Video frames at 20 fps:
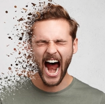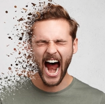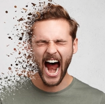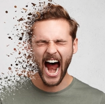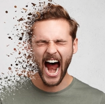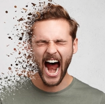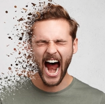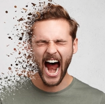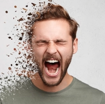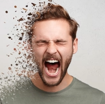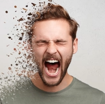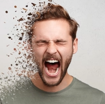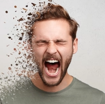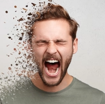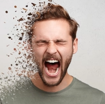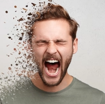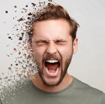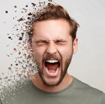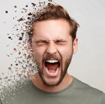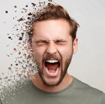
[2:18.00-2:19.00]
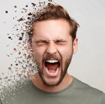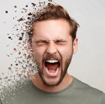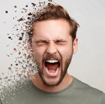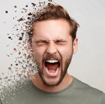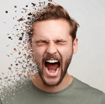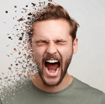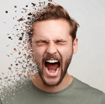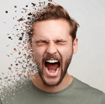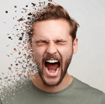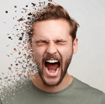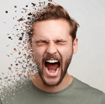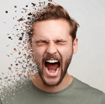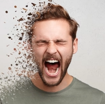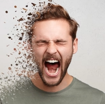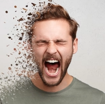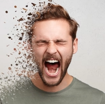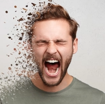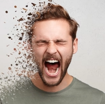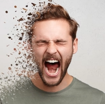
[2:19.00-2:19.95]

[no speech]